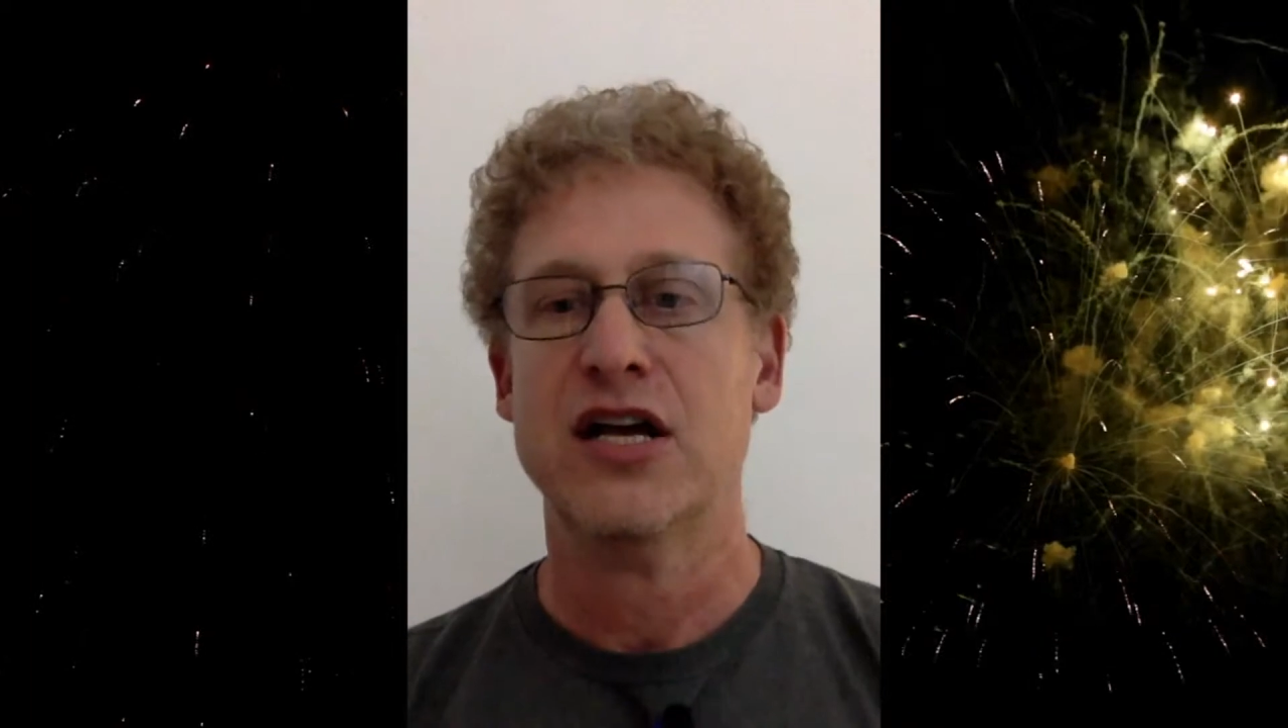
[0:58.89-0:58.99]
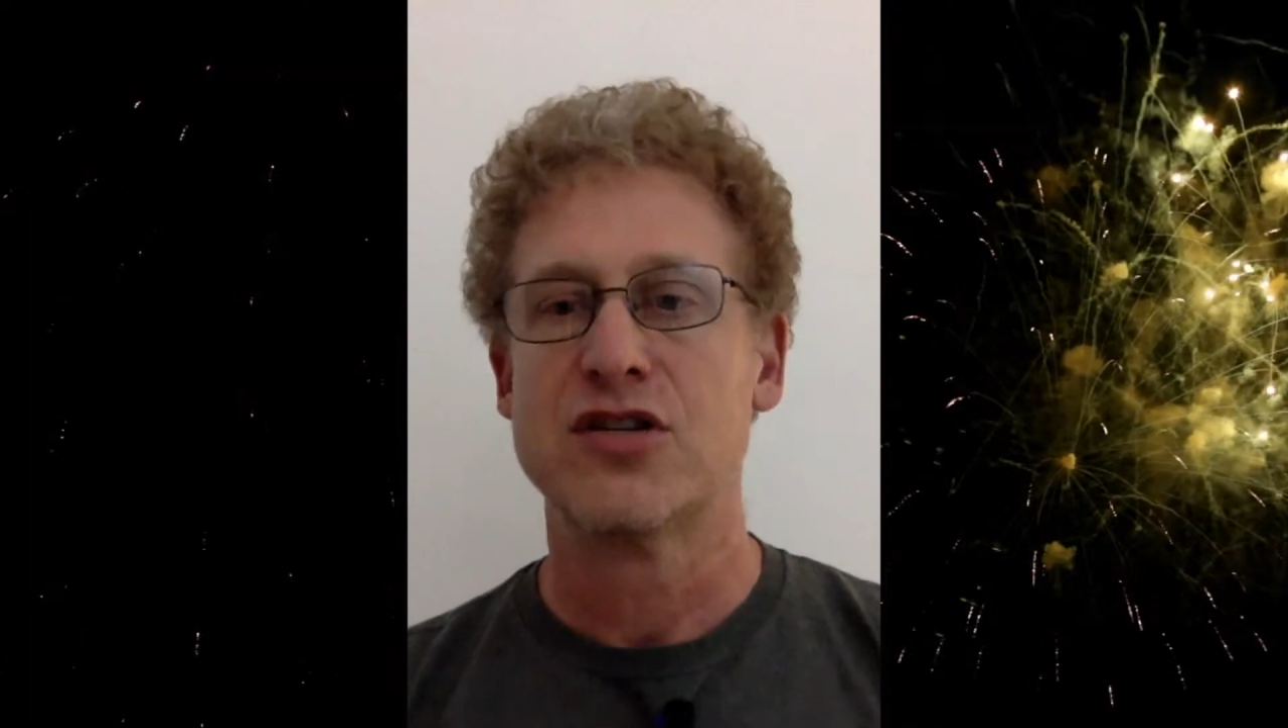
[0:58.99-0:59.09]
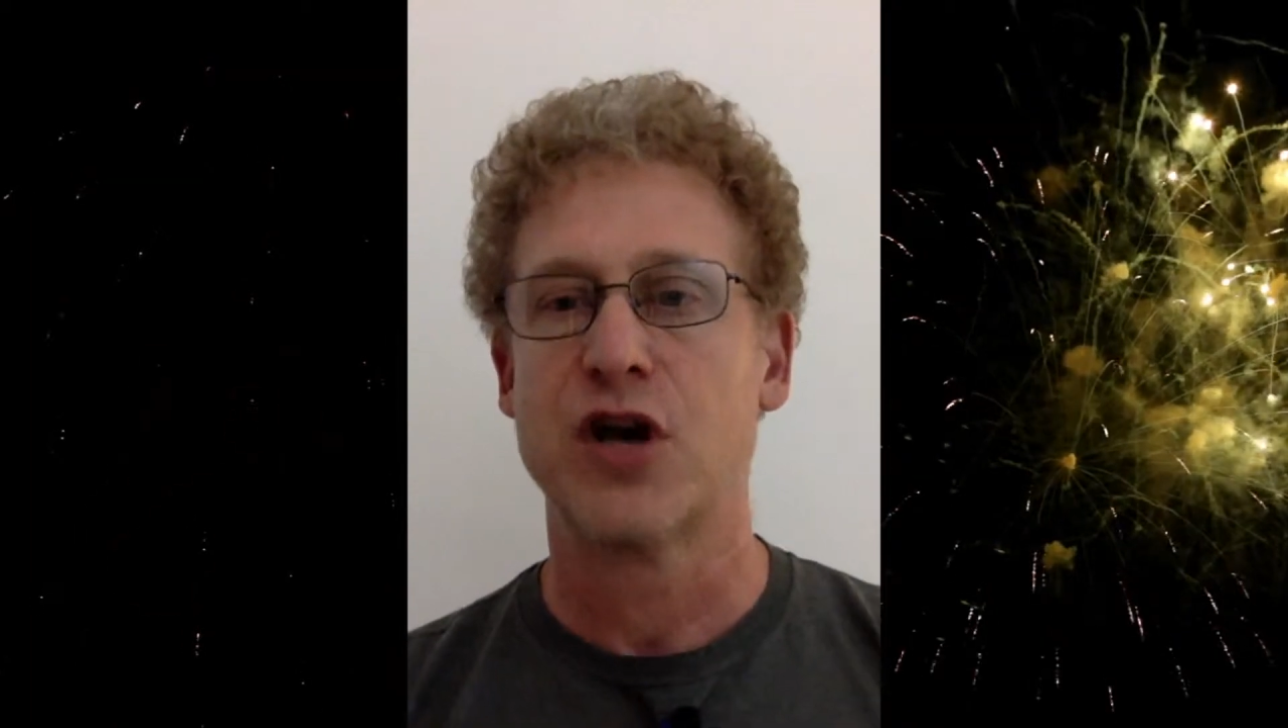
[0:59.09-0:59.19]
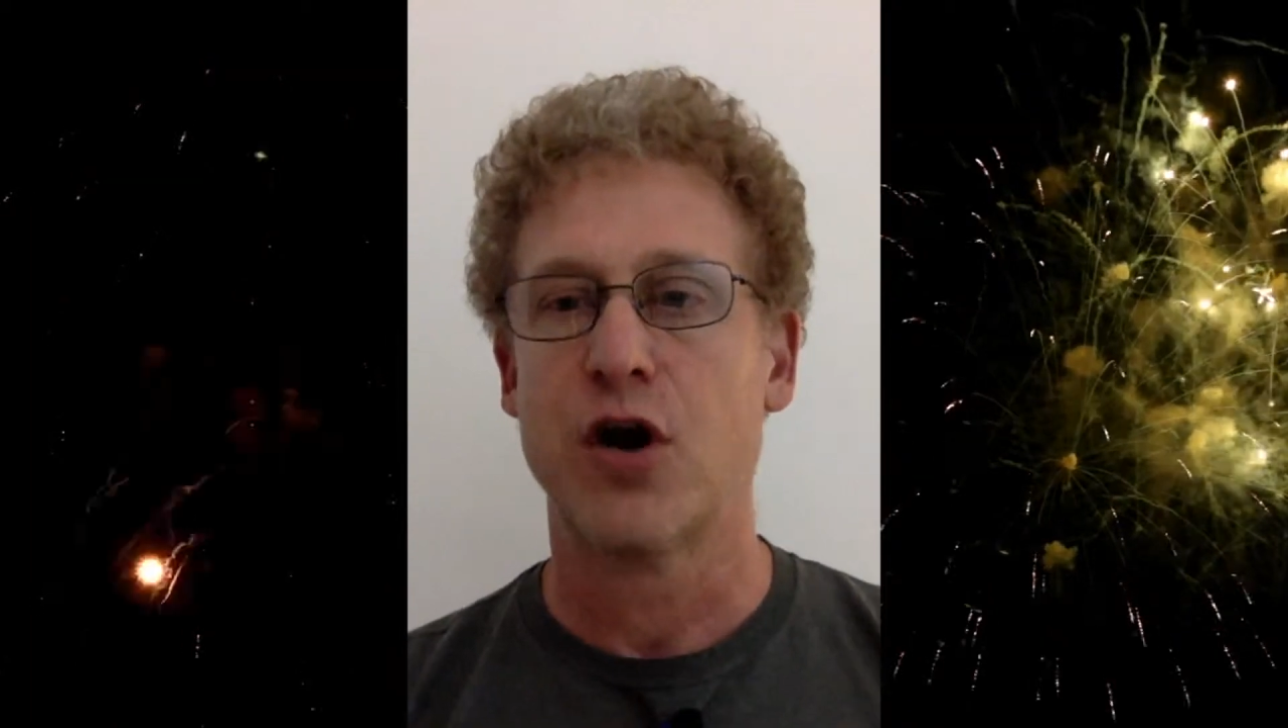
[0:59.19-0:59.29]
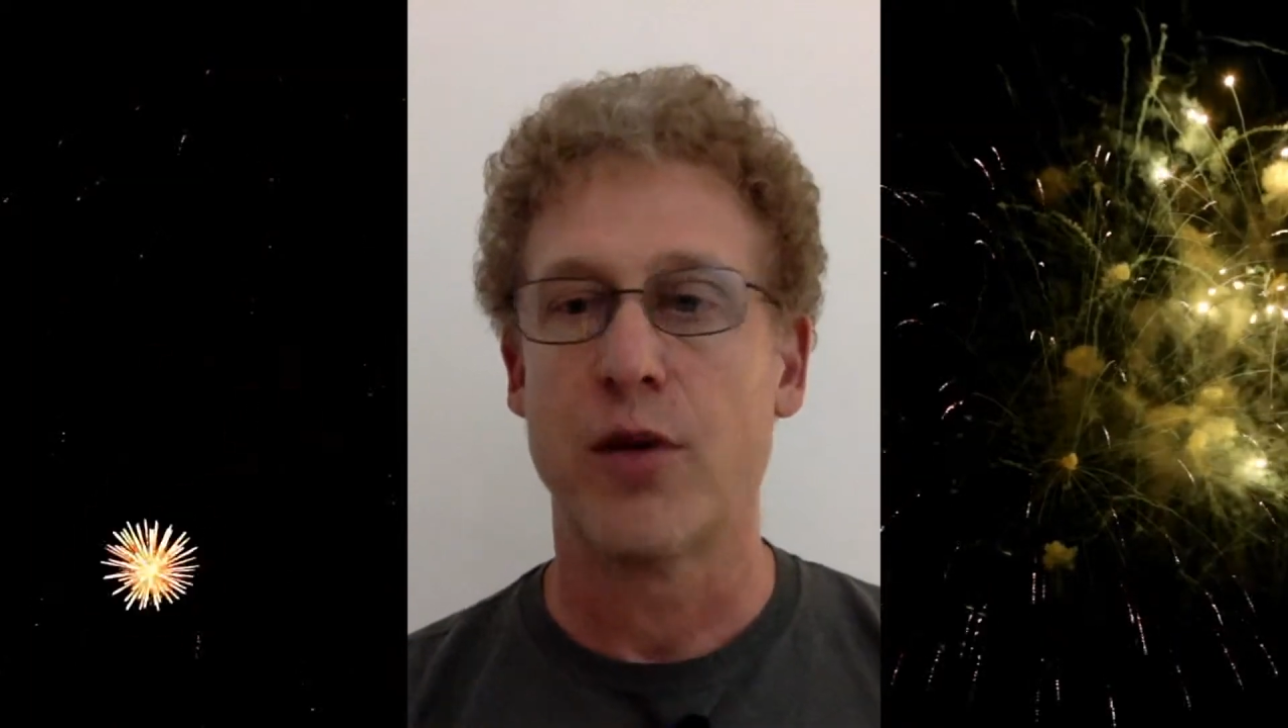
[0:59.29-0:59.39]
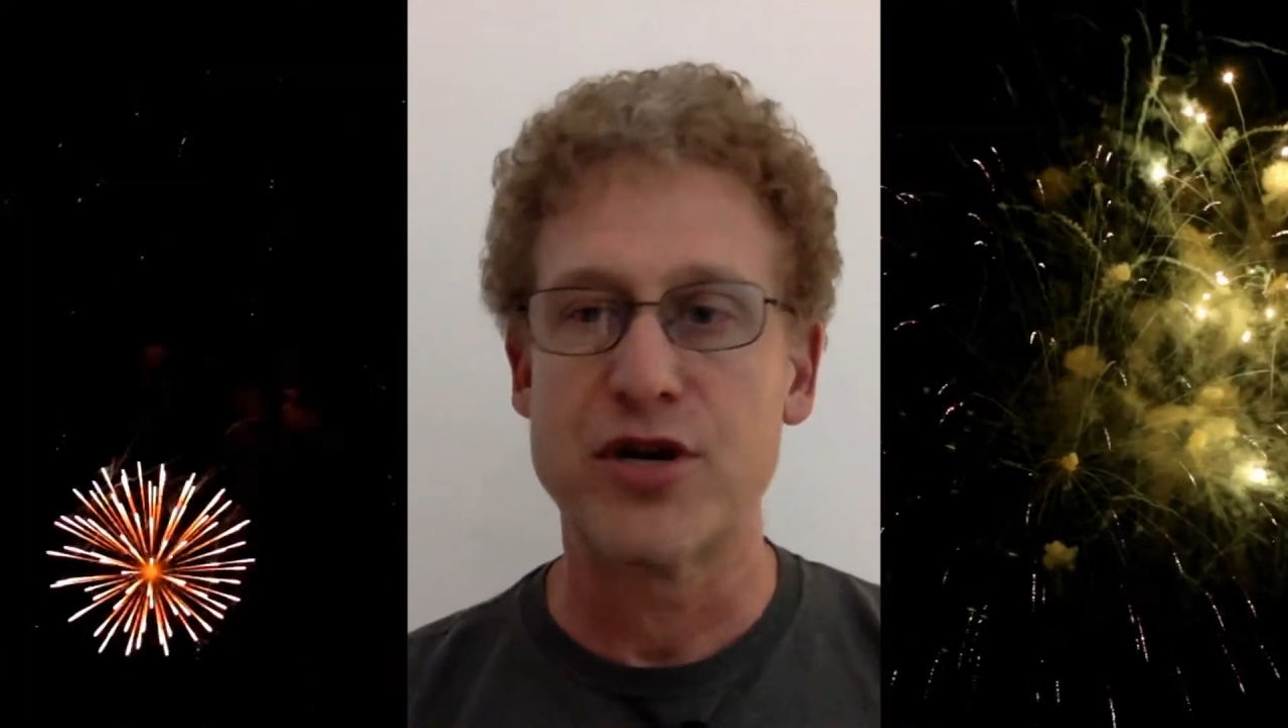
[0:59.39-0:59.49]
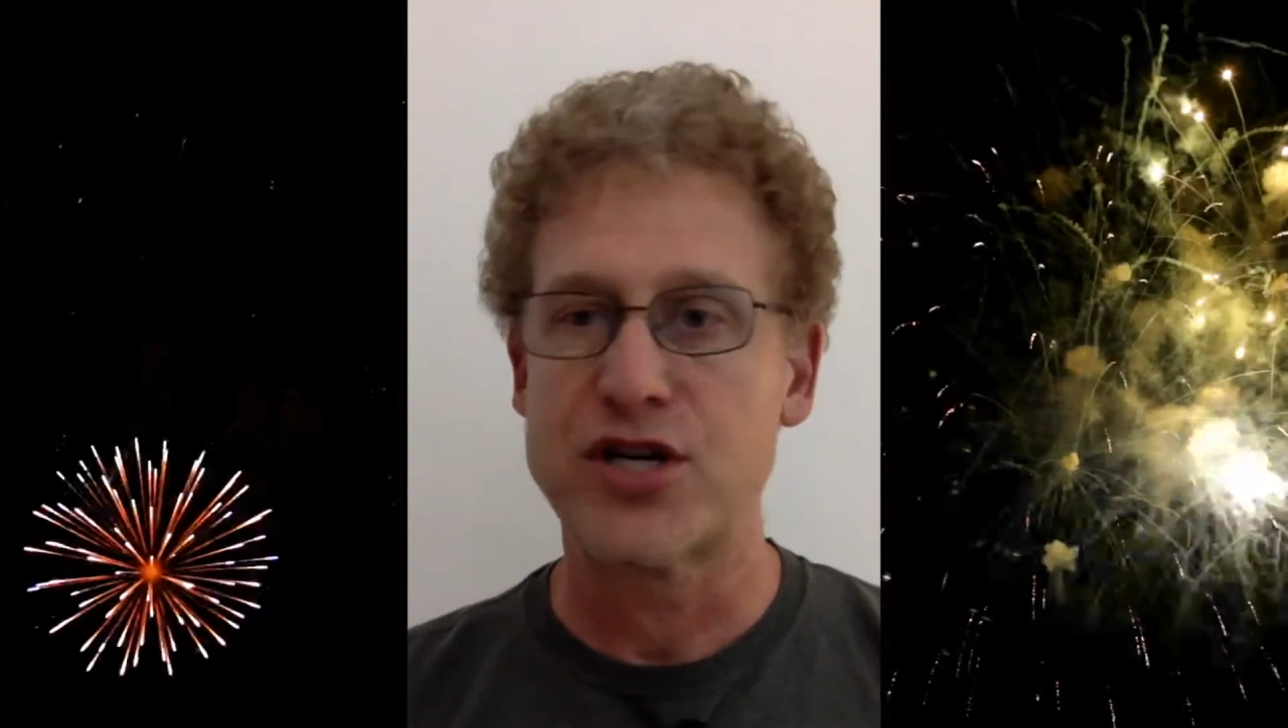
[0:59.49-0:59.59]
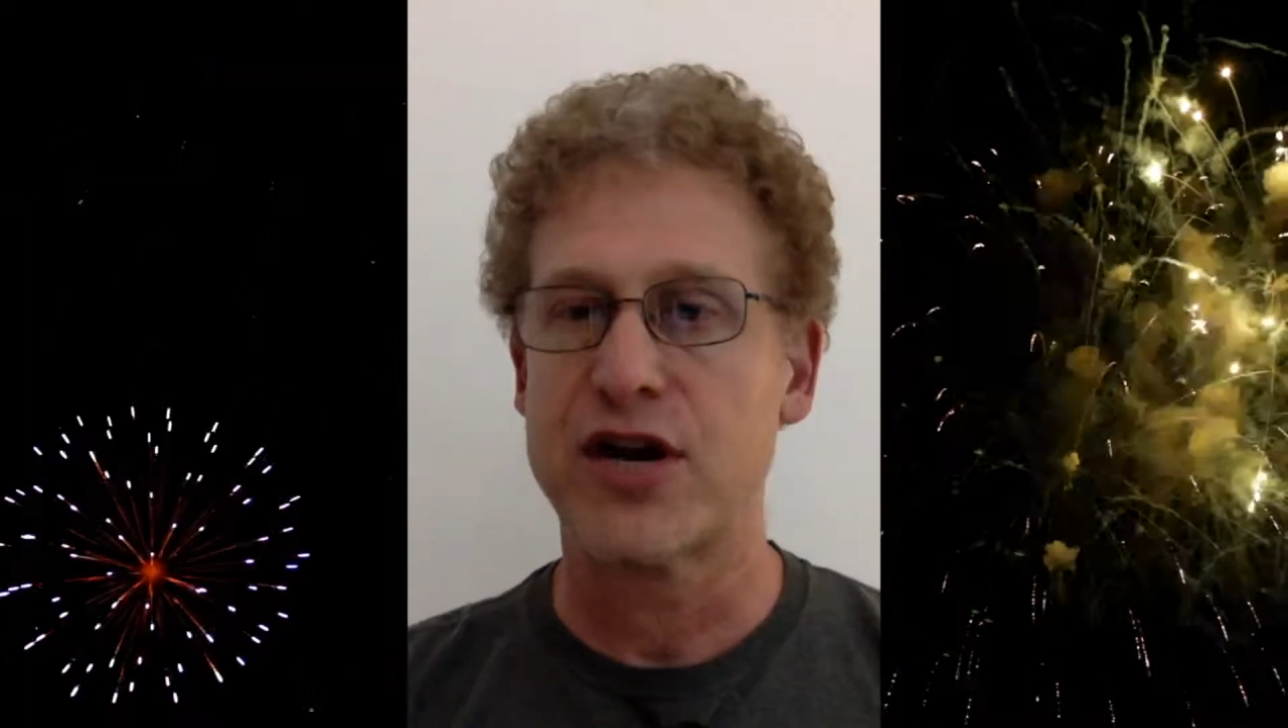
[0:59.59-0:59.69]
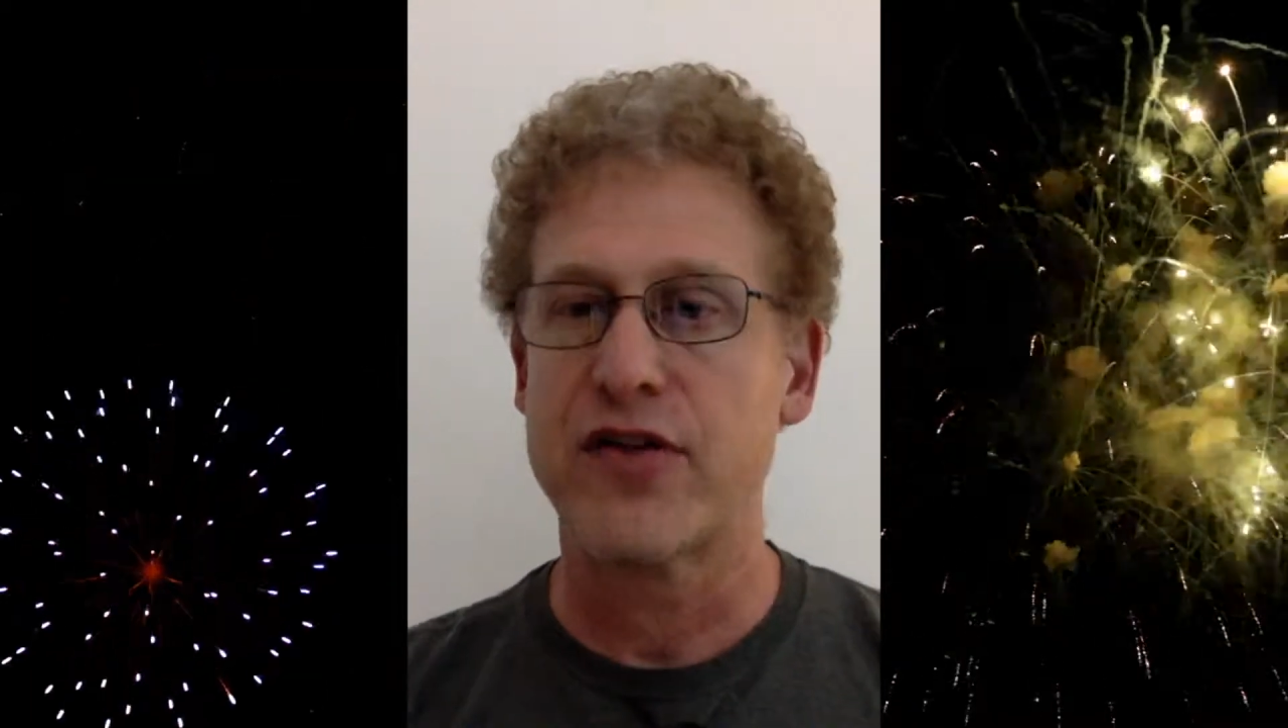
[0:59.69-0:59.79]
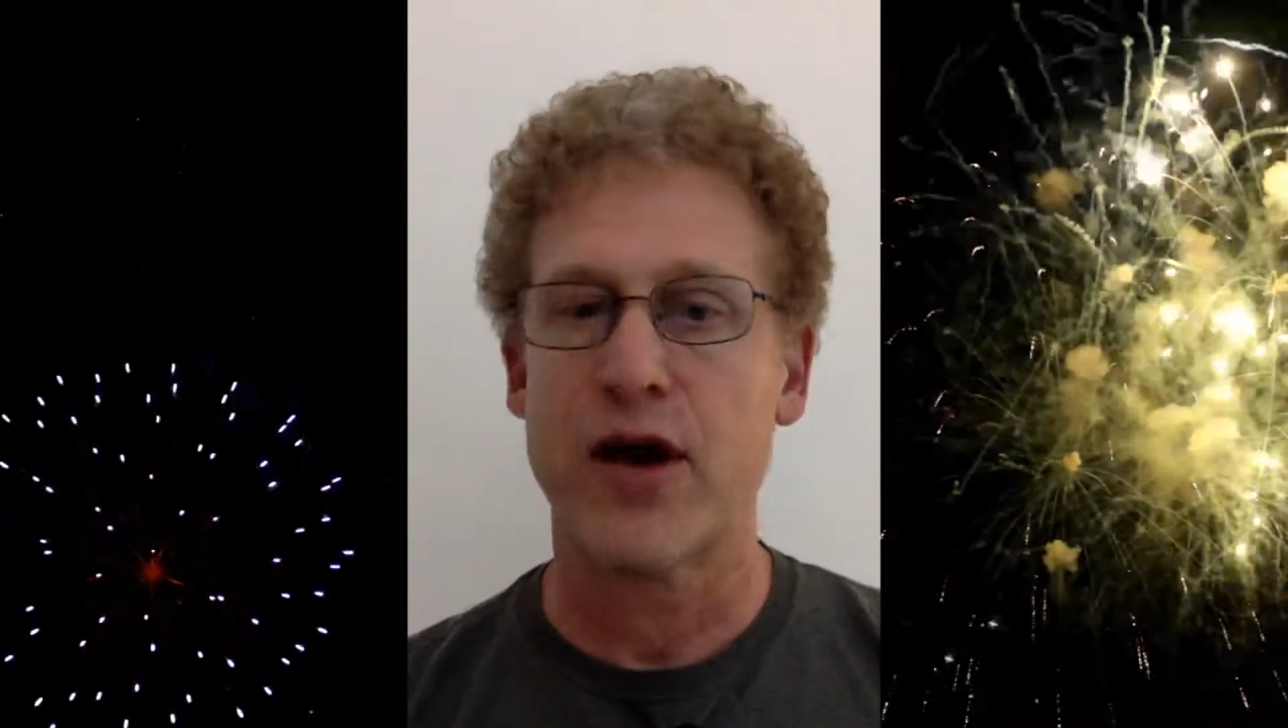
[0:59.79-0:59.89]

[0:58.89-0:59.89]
So I'm going to share